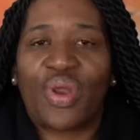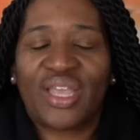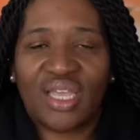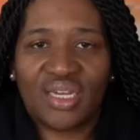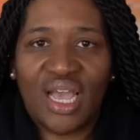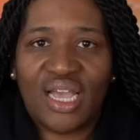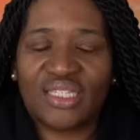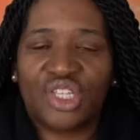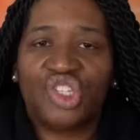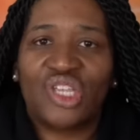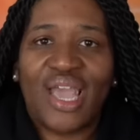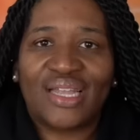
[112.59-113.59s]
recognized
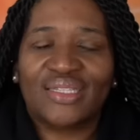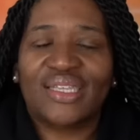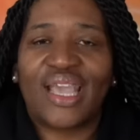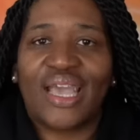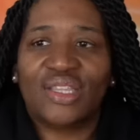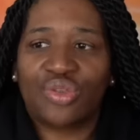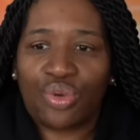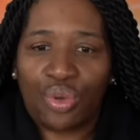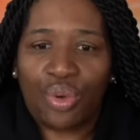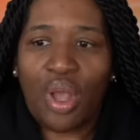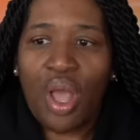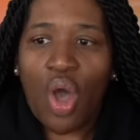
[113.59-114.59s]
that she had to get
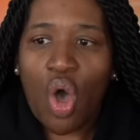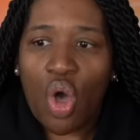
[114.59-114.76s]
through